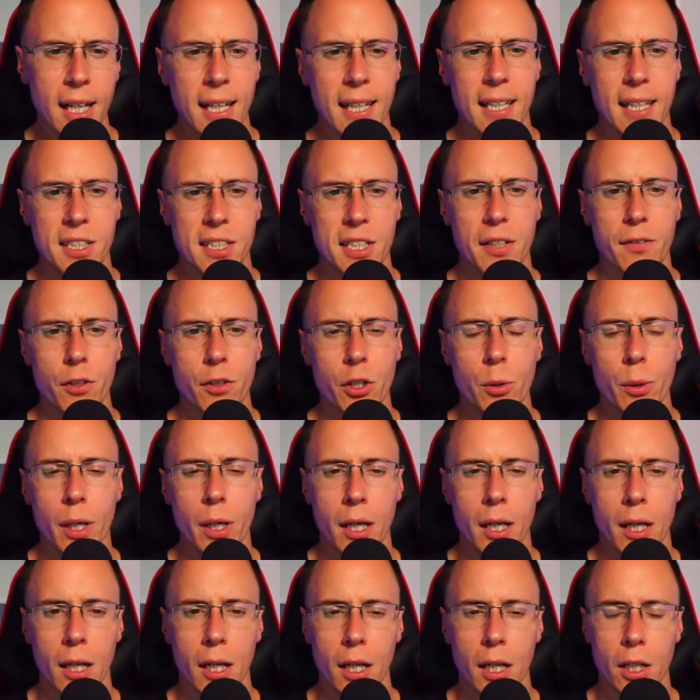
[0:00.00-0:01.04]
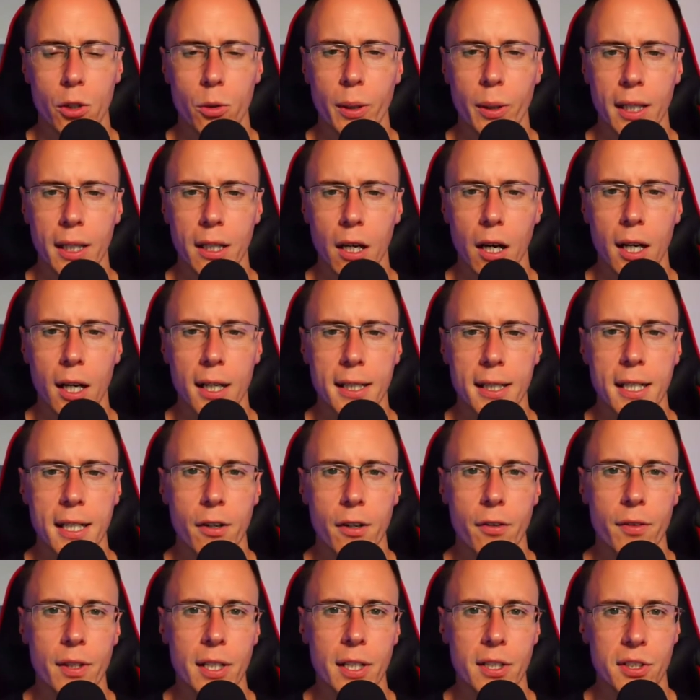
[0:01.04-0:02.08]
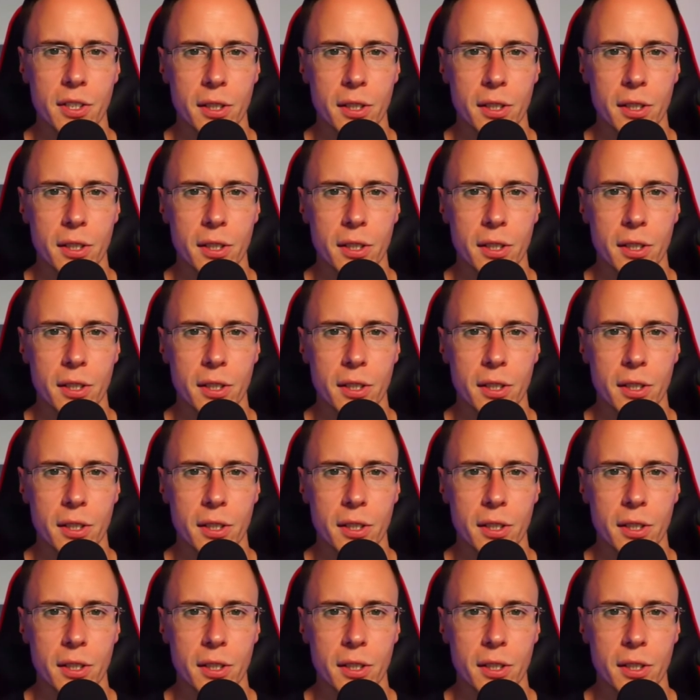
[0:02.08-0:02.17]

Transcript: Let's give you a quick idea of this.